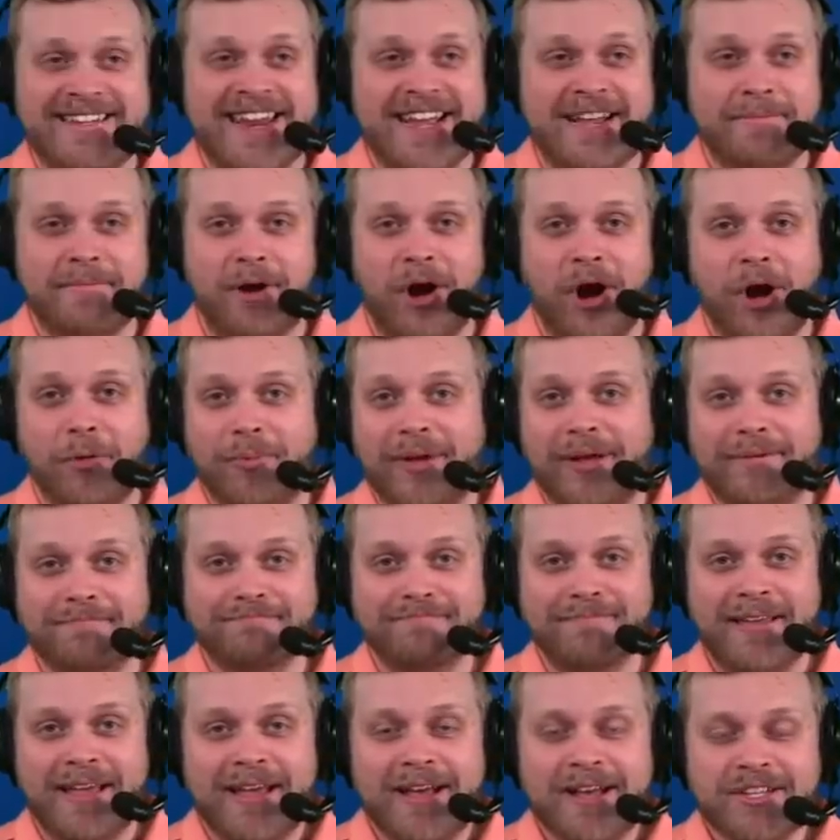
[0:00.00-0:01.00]
take him in a heartbeat.
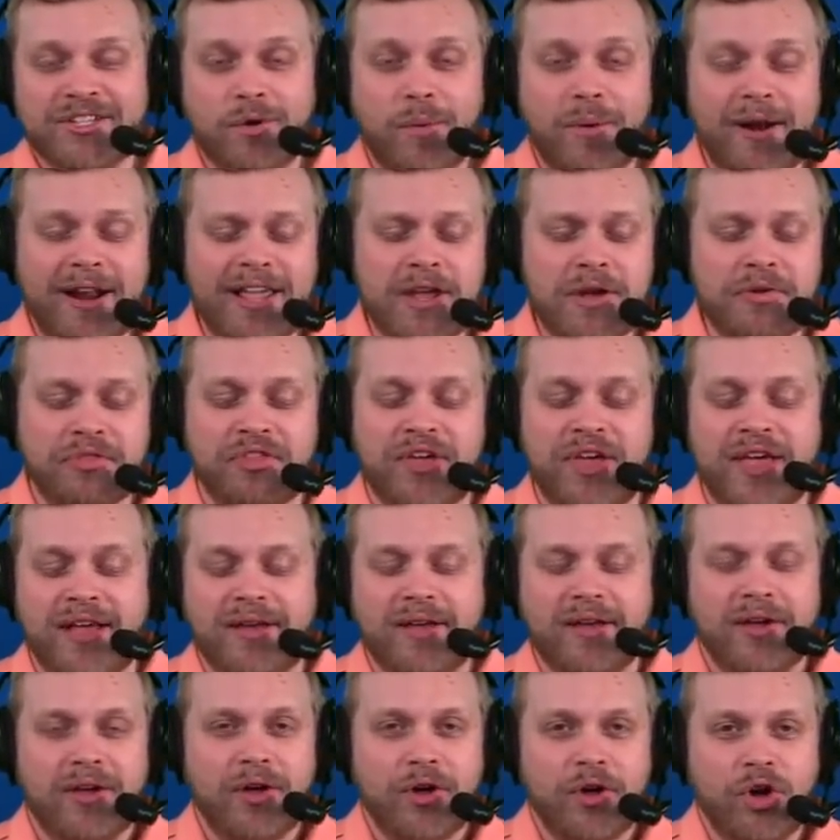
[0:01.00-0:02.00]
So what do you
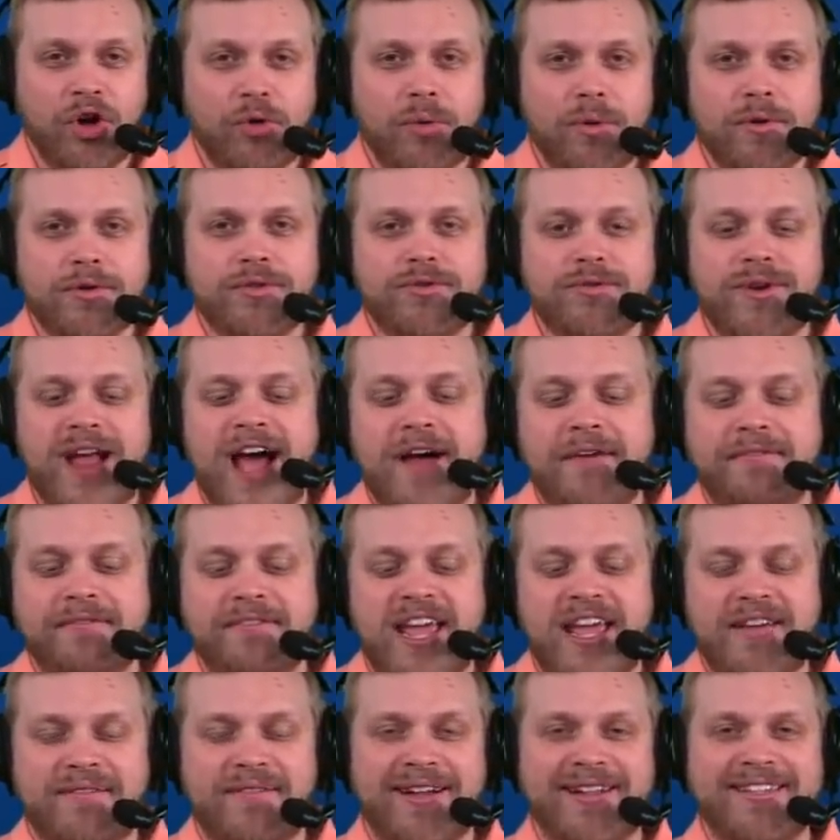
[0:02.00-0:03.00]
think? Who will draft
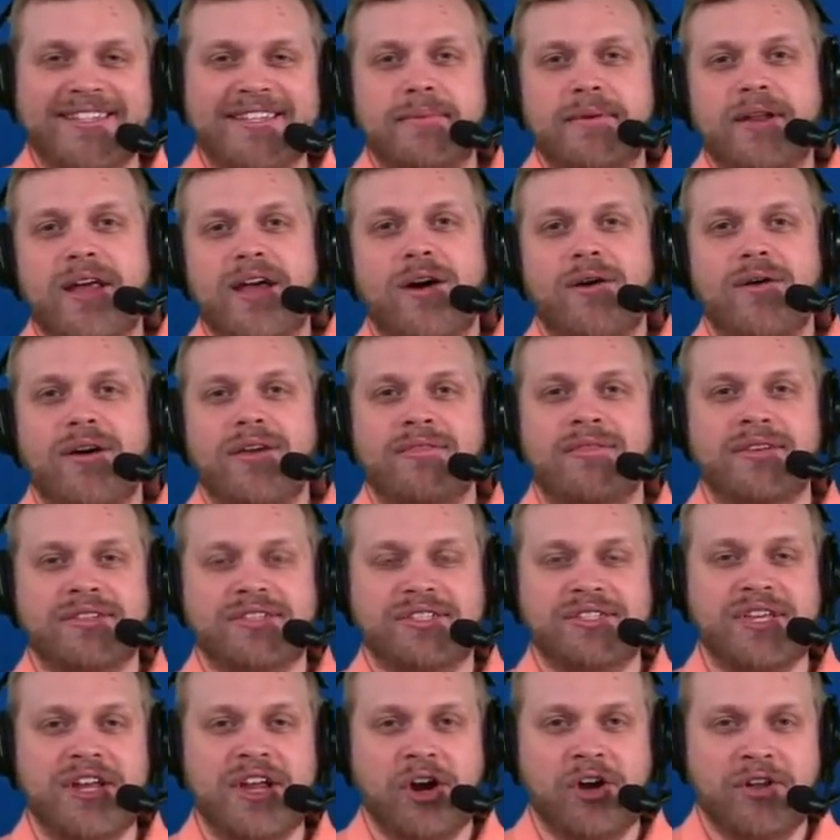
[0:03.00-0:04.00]
Kayvon Thibodeaux
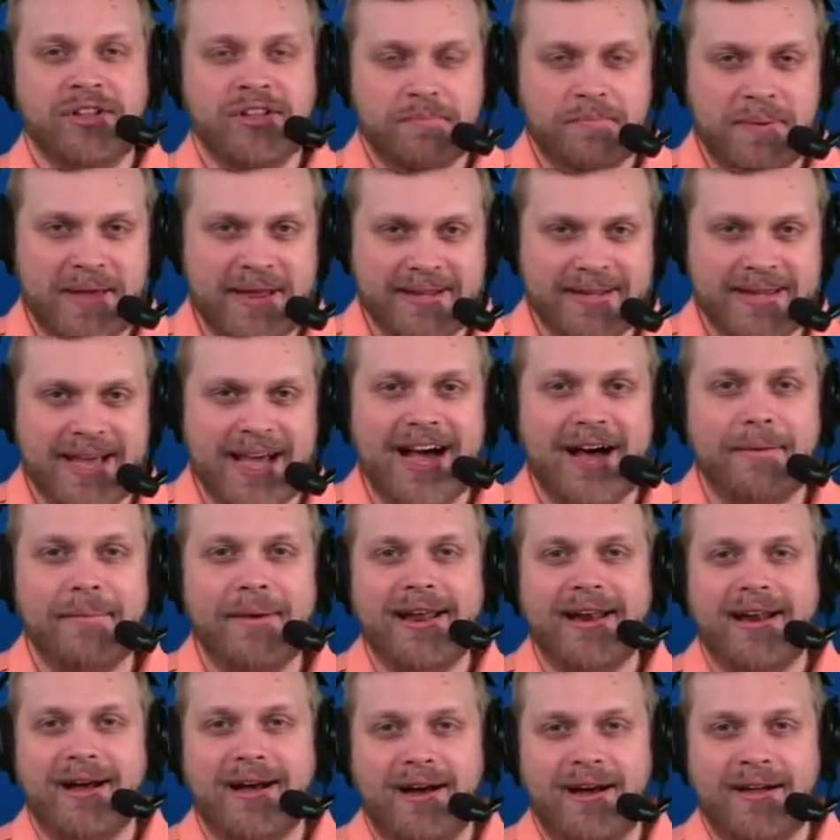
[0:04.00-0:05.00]
this year? Pin
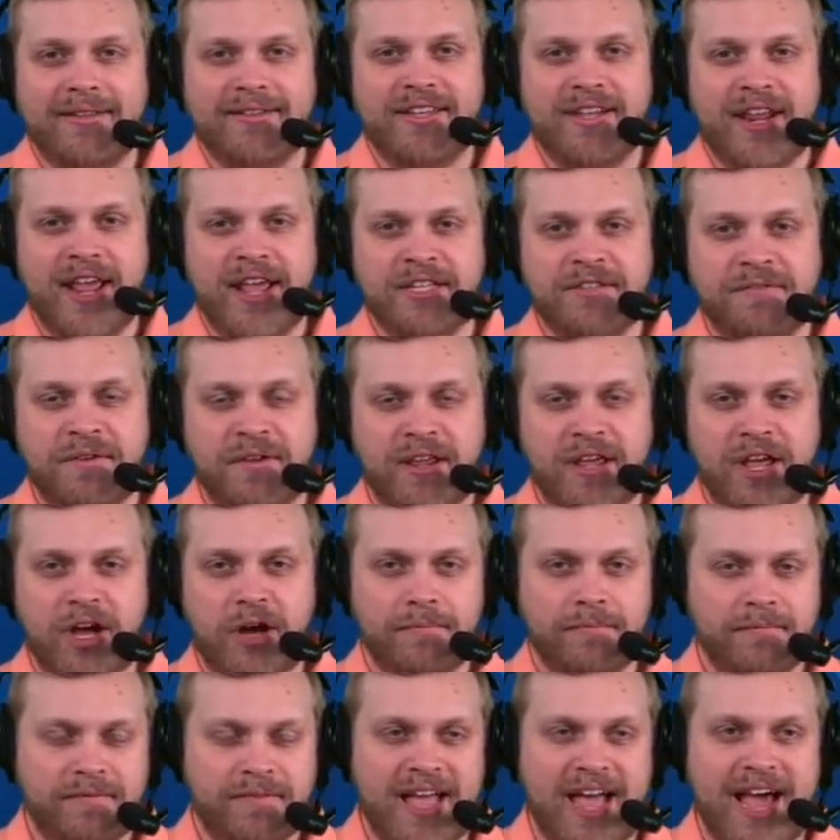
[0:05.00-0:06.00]
comment on today's
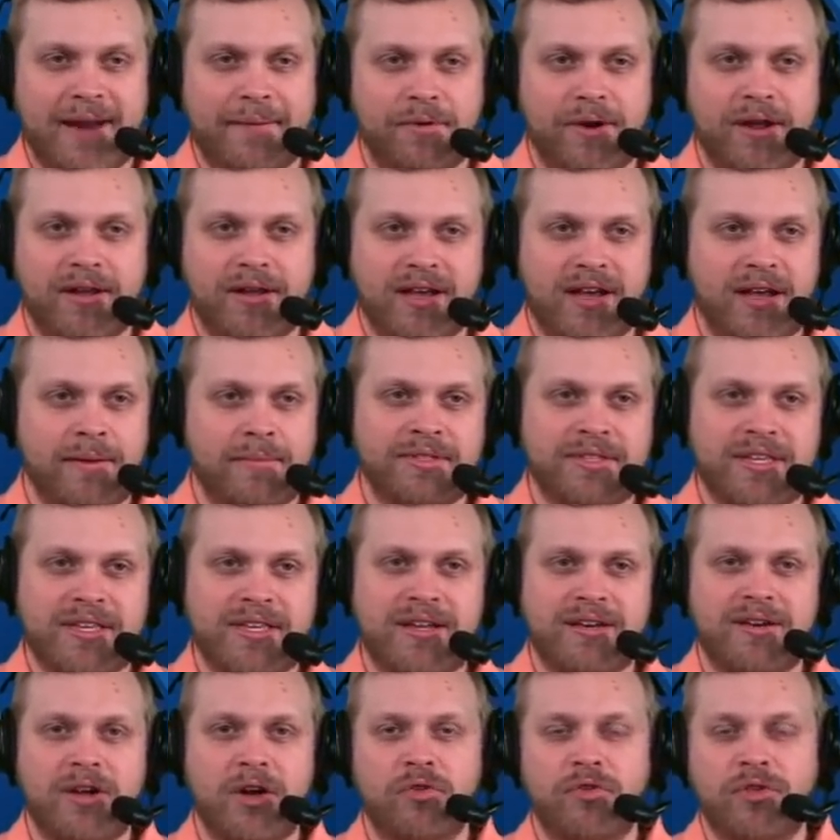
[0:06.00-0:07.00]
video. The ad break comes.
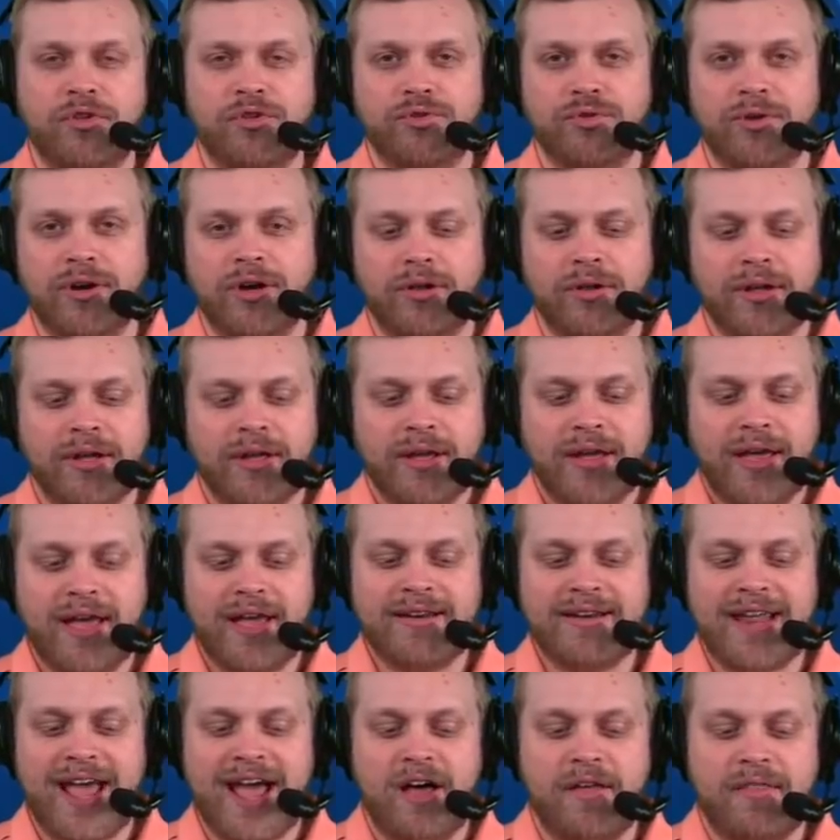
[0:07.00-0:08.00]
You know the drill
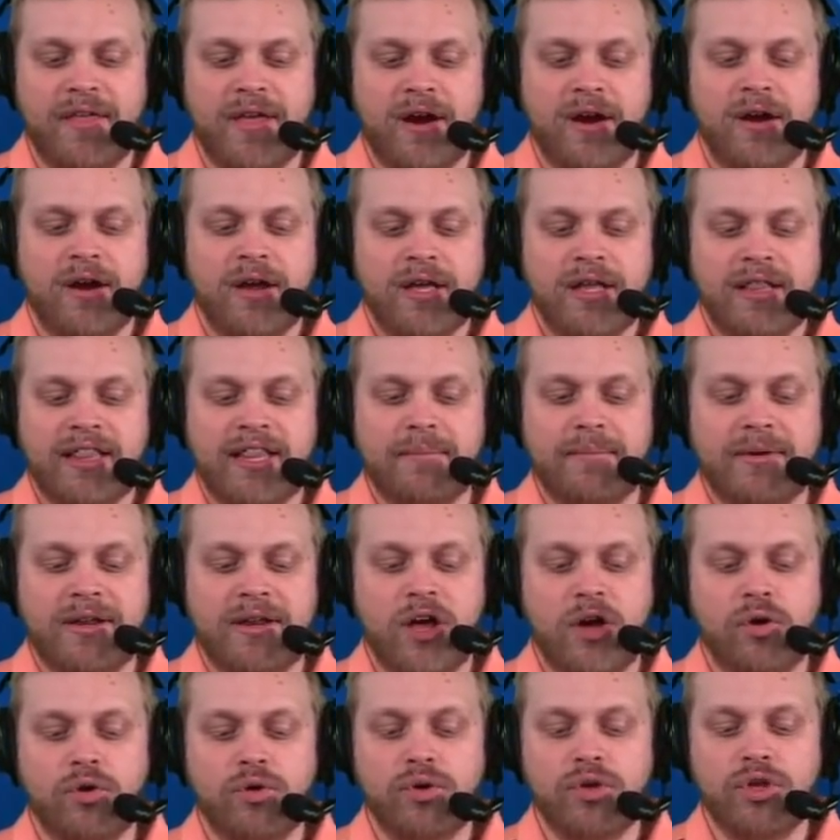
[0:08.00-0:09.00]
head down there. Let me
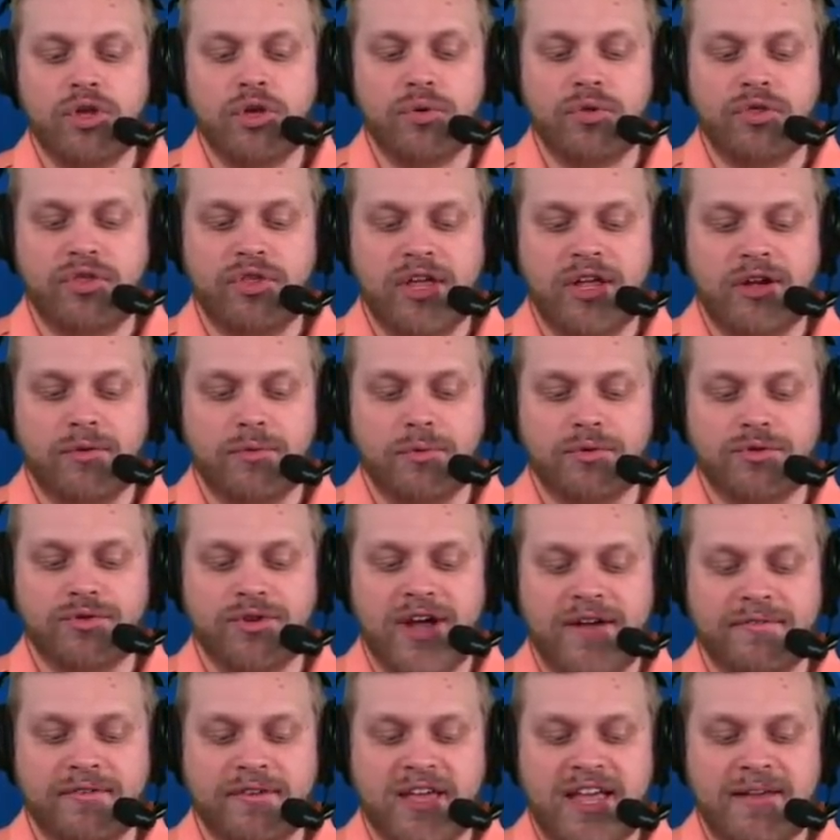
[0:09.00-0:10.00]
know who you think will
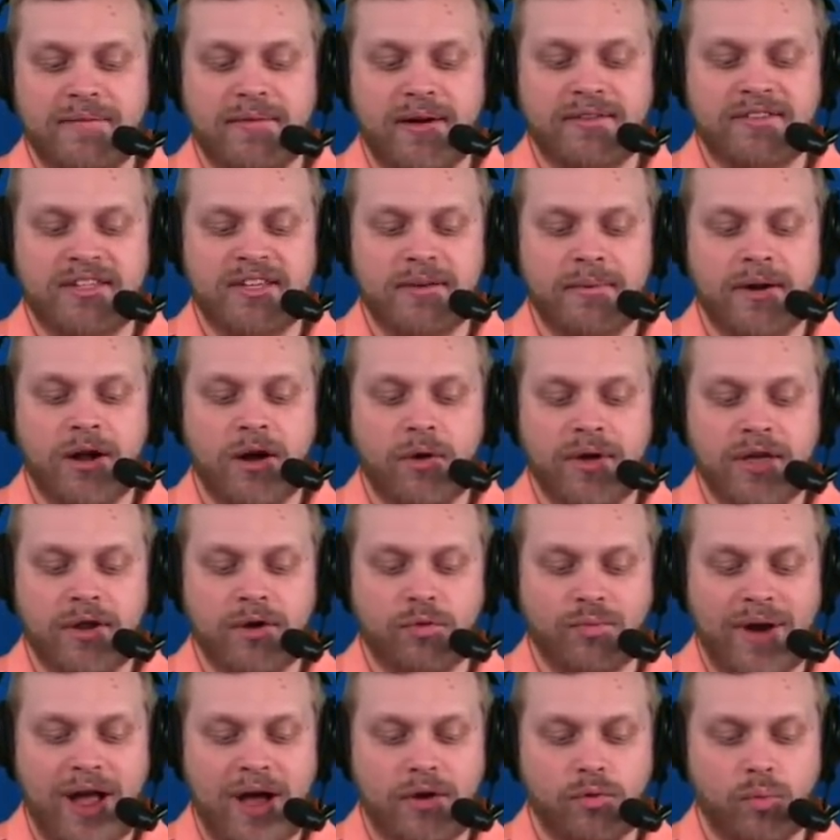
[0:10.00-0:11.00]
draft Kayvon Thibodeaux in
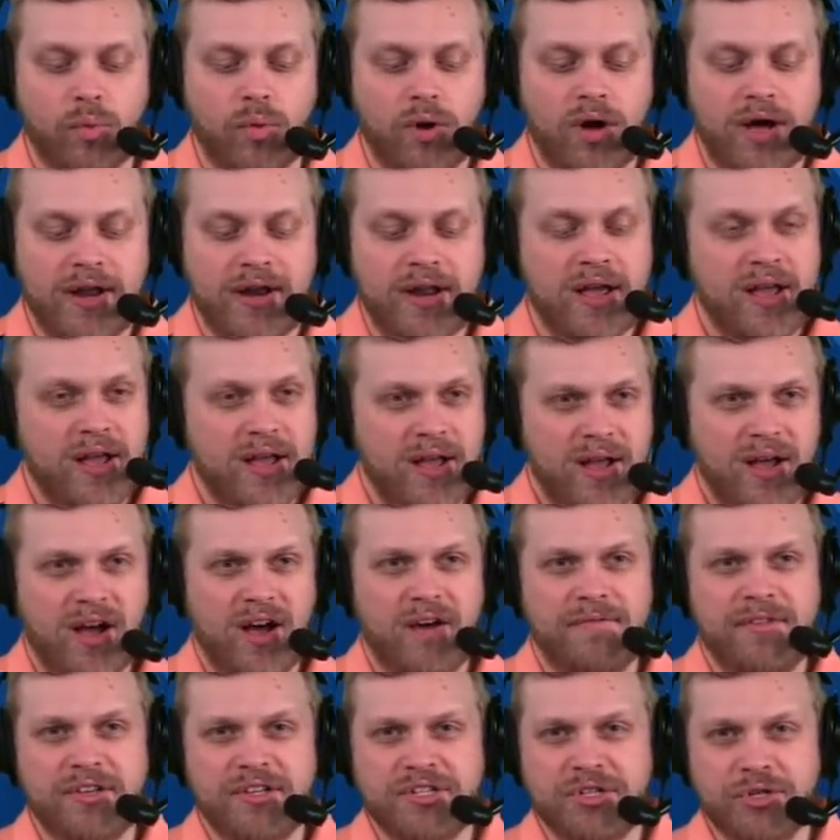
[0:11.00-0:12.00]
round one
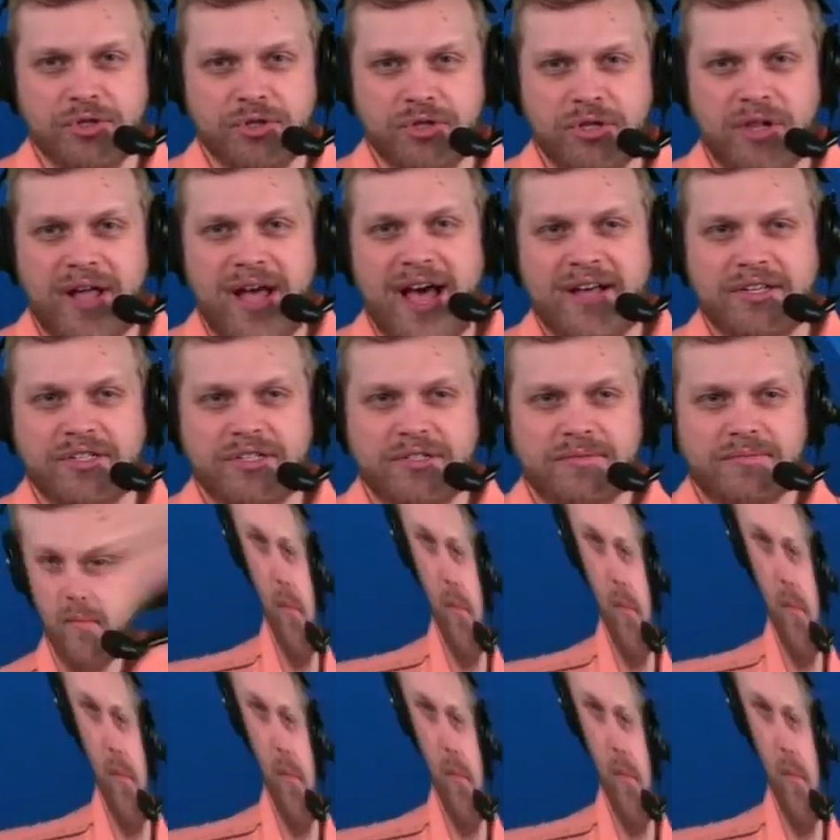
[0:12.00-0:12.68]
of this year's class.